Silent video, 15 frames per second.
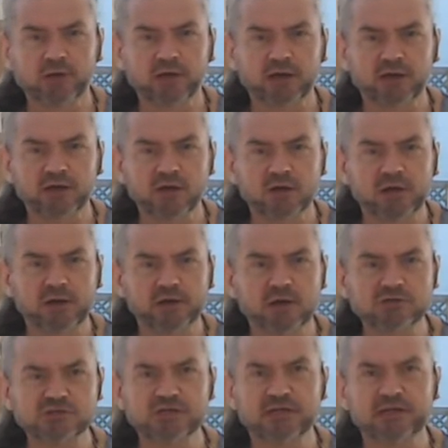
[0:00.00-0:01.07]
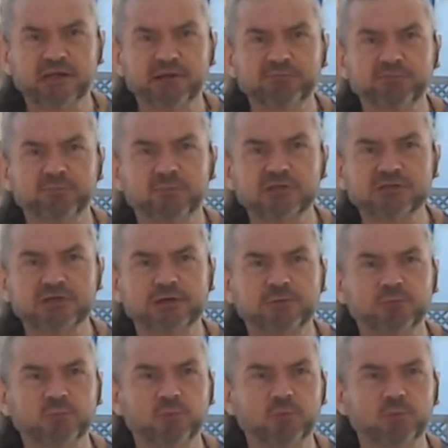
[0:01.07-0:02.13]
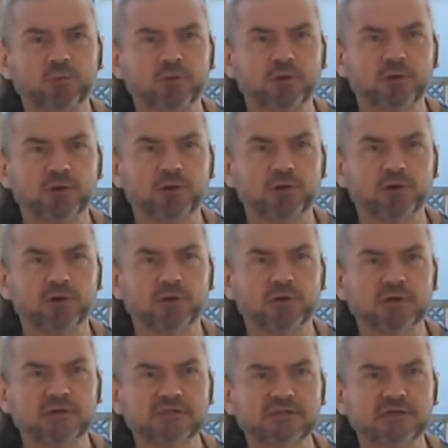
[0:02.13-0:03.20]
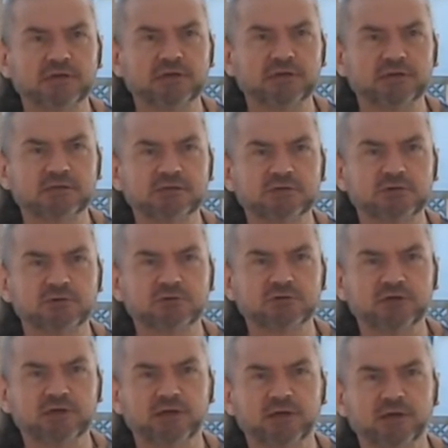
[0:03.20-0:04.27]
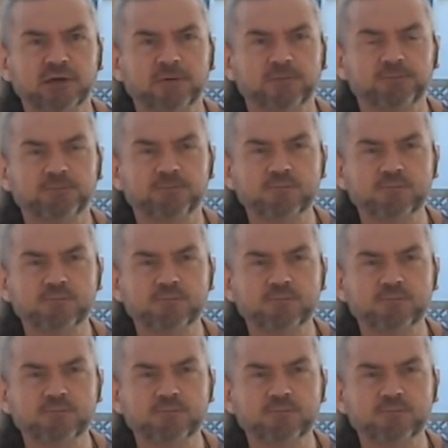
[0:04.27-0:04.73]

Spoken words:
I can't see any. But let's see. Let's go on to here.